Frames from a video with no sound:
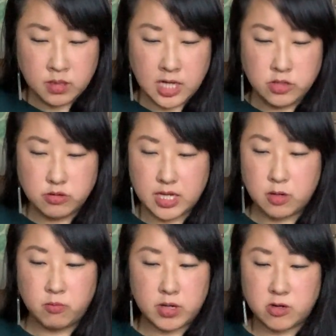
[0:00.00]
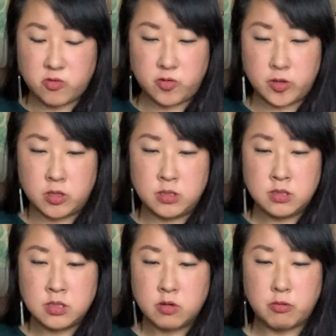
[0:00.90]
And you'll get a
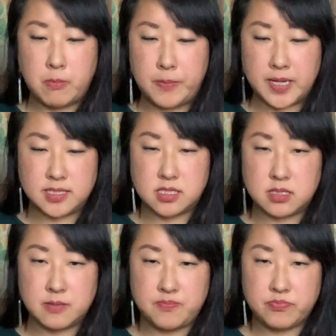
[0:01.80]
wonderful, robust